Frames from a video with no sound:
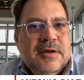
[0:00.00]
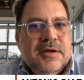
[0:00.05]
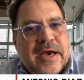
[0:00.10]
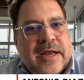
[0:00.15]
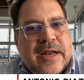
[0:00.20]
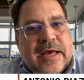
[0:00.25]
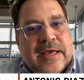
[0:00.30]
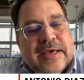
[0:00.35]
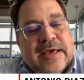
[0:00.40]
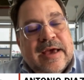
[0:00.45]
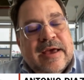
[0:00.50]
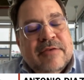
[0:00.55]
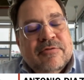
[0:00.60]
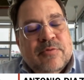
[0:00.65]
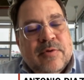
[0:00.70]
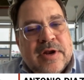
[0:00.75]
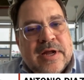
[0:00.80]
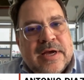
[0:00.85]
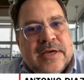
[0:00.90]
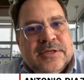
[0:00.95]
And I guess
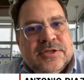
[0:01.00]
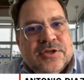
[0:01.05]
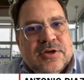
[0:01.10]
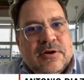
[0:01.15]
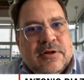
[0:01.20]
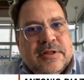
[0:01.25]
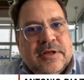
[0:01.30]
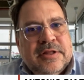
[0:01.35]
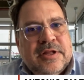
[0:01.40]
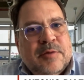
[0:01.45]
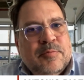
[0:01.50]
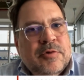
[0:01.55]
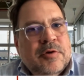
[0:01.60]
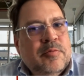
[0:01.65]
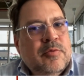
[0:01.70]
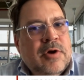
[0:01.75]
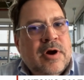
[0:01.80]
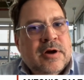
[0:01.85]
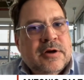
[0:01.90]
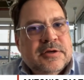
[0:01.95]
when I saw the Denver
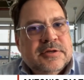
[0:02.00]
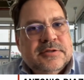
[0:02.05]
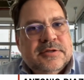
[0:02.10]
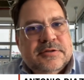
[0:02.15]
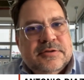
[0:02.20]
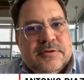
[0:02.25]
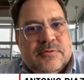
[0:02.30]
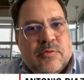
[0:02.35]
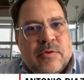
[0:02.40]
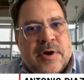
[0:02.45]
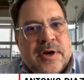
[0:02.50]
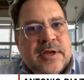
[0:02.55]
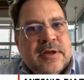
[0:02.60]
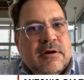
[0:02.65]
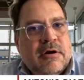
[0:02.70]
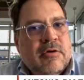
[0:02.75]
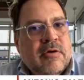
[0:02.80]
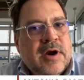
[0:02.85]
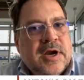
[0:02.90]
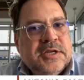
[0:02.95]
Broncos wearing
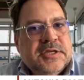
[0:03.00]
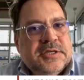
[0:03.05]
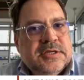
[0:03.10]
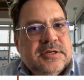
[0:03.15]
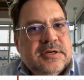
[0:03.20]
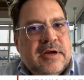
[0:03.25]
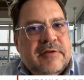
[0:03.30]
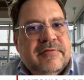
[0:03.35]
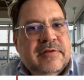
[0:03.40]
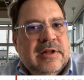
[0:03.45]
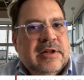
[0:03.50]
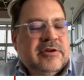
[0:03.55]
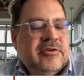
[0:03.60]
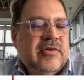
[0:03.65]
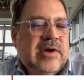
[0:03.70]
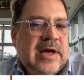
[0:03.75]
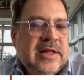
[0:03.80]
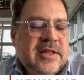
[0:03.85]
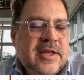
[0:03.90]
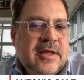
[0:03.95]
orange, I felt
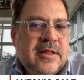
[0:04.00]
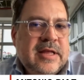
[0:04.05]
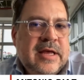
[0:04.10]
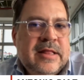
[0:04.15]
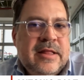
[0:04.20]
attracted.